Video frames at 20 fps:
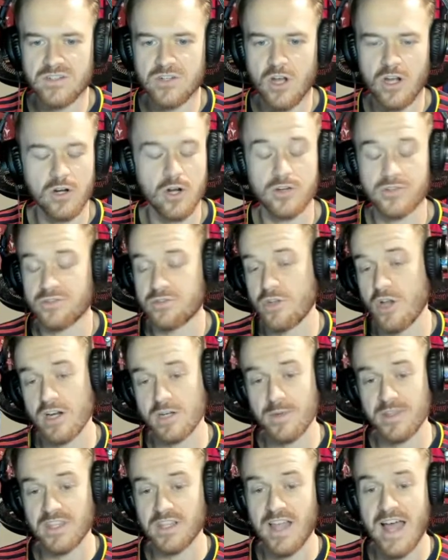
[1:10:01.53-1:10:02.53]
talk, or
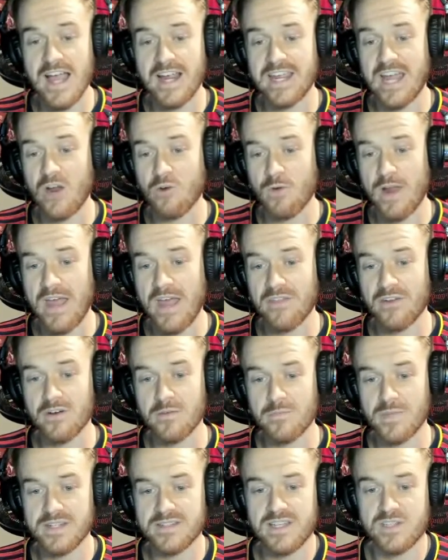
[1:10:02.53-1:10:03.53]
talked about the lockout rather,
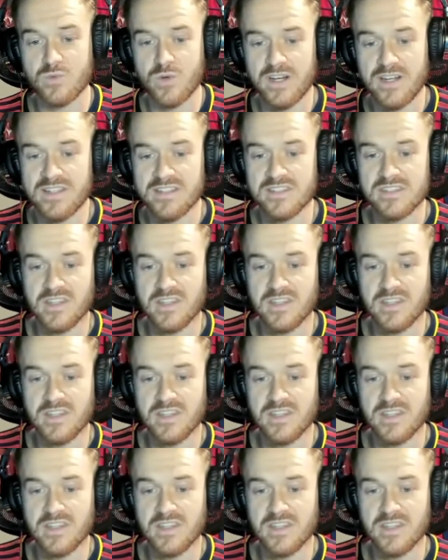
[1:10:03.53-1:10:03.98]
because that's what it is.